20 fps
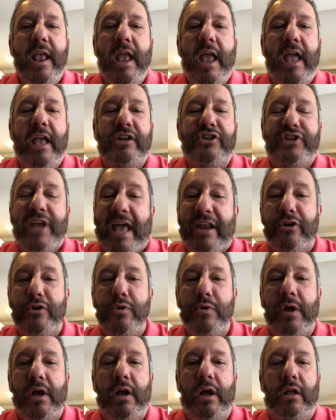and
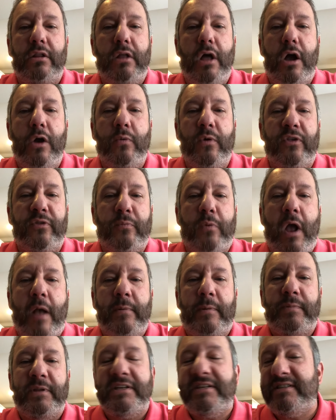Chattanooga, along with
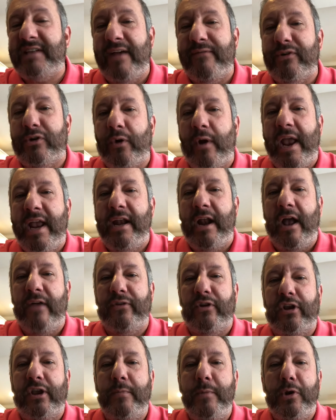probably seven or eight
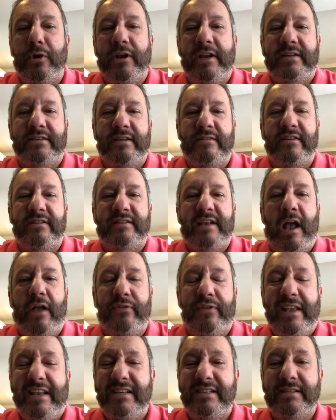other communities in the
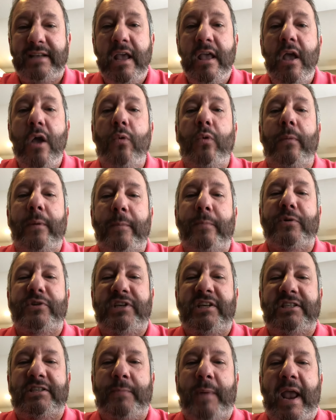Southeast, will be
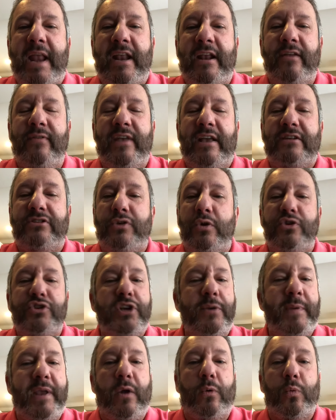participating in this. So it
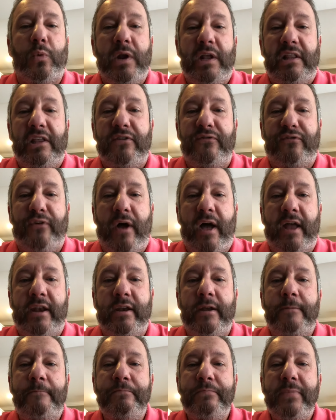should be a really
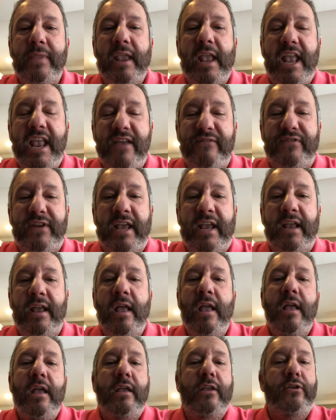fun
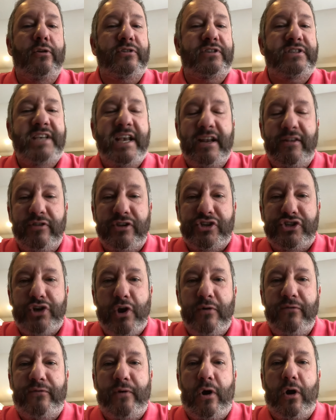evening. You'll see it in the
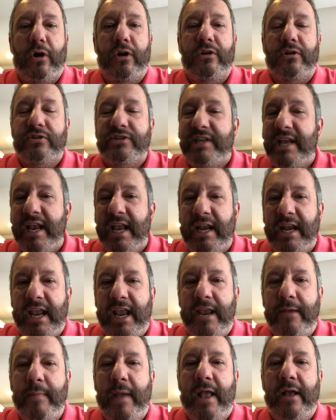Shofar. you're seeing it in
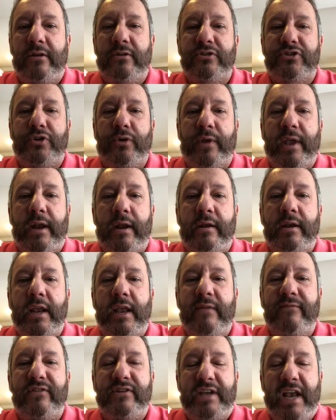emails, you'll get an
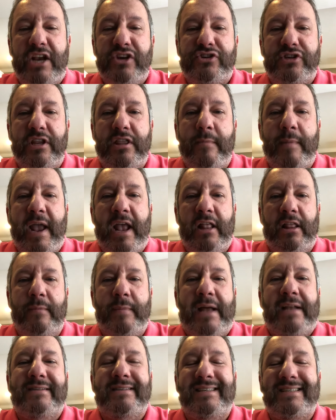invitation in the mail
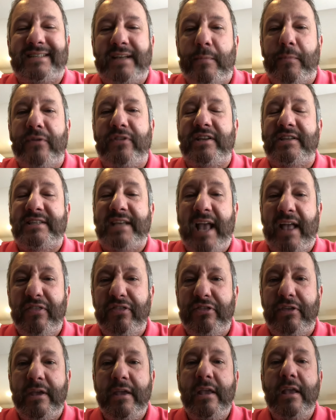about December the
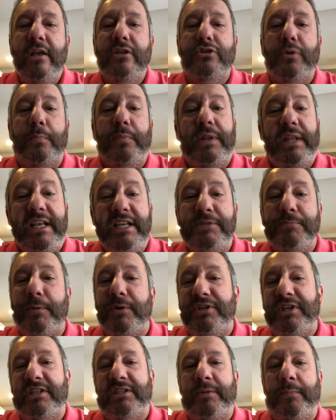10th. So please
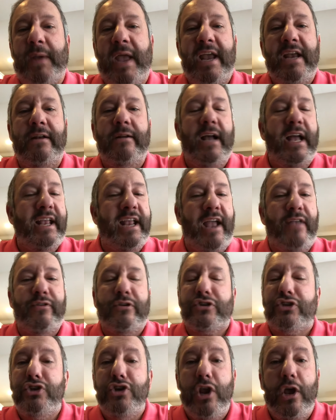participate. Again,
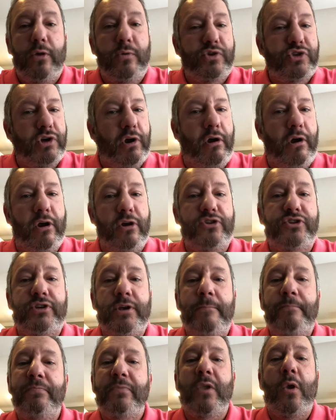there's no
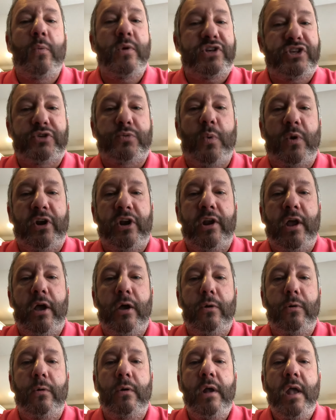charge. We just want to
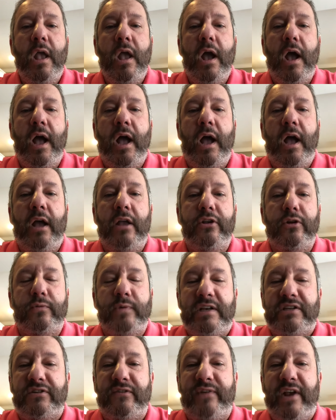know uh, your
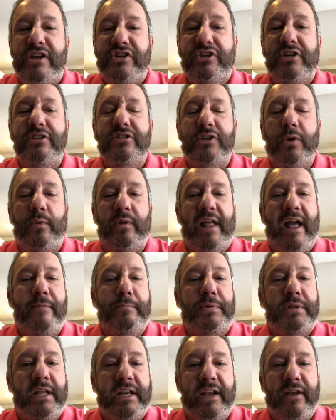reservation, so we'll
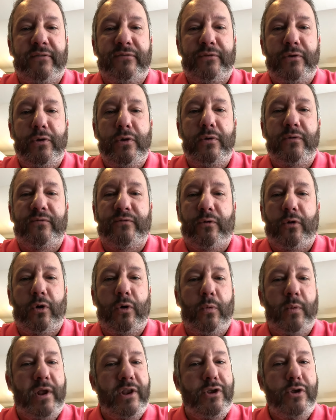have plenty of food
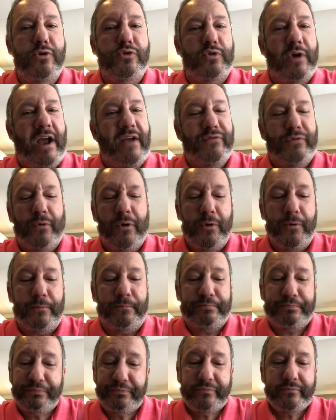for when you drive
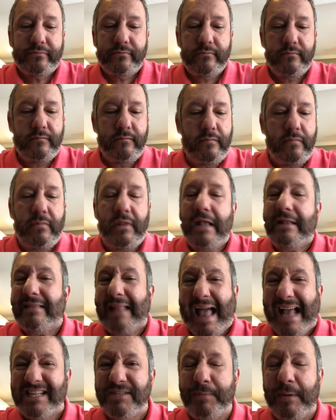through.
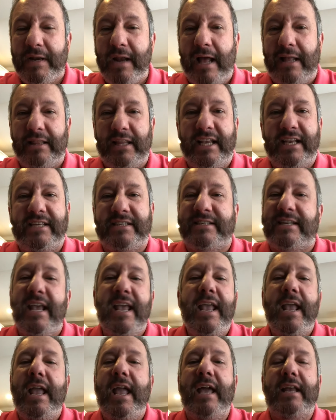Last but not least,
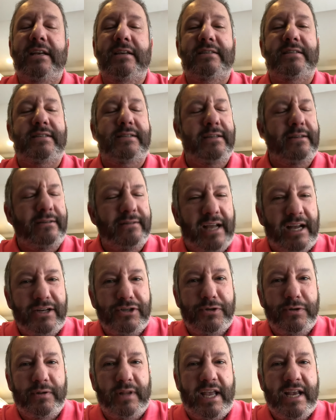it is still not
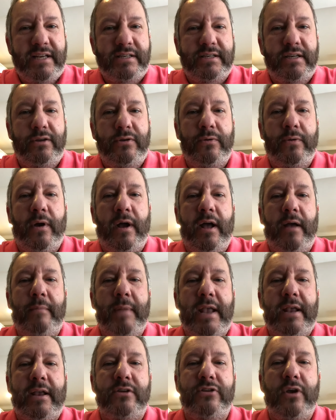too late to uh,
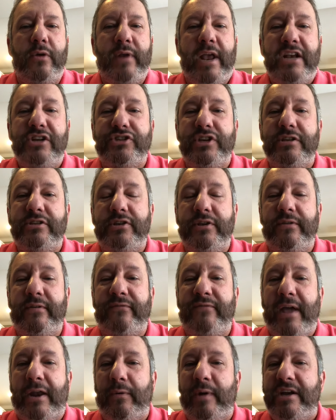make a donation to the
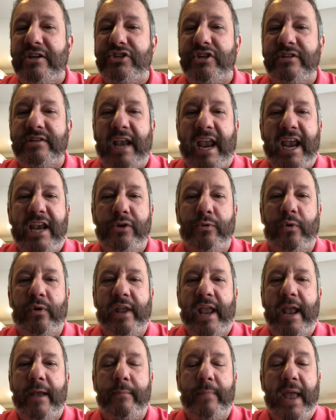Federation's annual
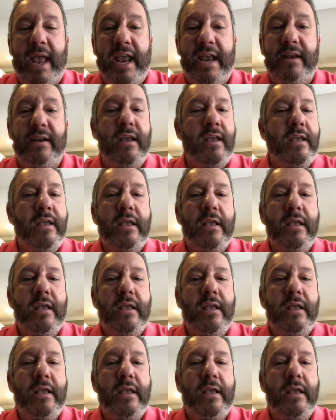campaign.